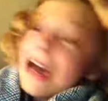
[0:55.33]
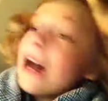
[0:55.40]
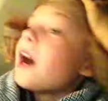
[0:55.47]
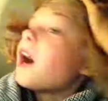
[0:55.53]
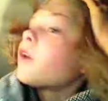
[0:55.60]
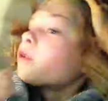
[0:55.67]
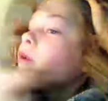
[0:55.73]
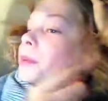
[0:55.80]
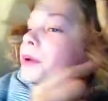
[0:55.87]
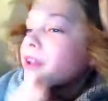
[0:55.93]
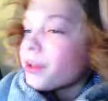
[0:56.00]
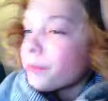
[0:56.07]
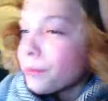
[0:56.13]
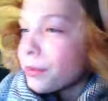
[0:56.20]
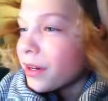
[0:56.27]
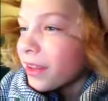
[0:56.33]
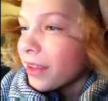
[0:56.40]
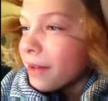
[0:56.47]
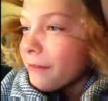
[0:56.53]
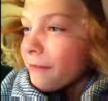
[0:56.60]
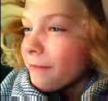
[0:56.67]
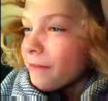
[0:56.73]
I will be putting that
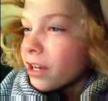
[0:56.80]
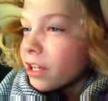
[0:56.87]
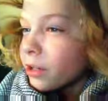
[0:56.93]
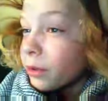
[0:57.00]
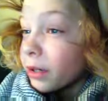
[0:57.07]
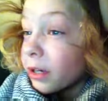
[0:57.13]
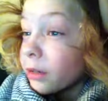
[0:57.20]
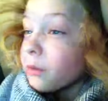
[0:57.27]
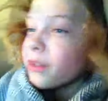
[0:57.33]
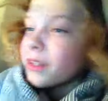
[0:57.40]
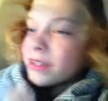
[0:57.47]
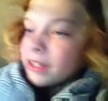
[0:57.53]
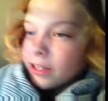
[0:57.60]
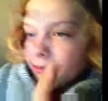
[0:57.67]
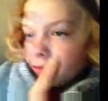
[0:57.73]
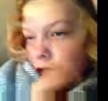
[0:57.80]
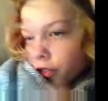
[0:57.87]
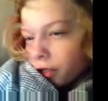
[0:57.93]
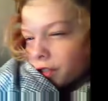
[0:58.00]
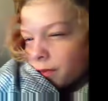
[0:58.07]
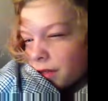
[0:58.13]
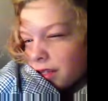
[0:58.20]
video out the day after
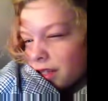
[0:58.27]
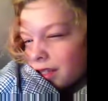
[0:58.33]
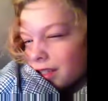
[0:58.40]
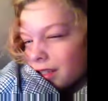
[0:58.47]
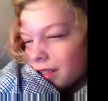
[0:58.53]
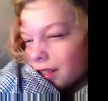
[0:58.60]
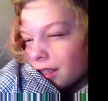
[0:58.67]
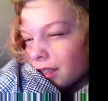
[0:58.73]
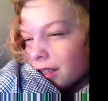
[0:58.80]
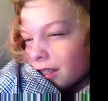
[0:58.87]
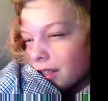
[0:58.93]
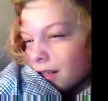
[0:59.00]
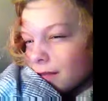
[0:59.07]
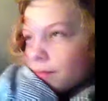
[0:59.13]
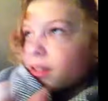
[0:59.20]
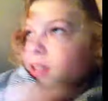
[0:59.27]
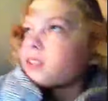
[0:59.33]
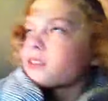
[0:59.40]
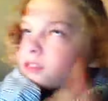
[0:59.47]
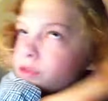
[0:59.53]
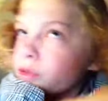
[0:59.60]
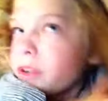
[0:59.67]
Christmas. But it's
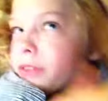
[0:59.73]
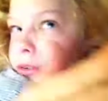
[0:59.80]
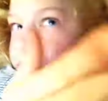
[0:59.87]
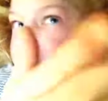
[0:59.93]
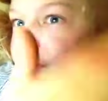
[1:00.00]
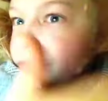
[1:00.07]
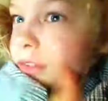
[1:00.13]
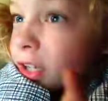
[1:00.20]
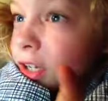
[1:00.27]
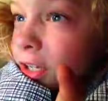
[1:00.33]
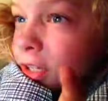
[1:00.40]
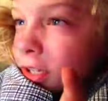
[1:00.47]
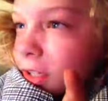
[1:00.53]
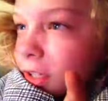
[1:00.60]
a 24-hour flight,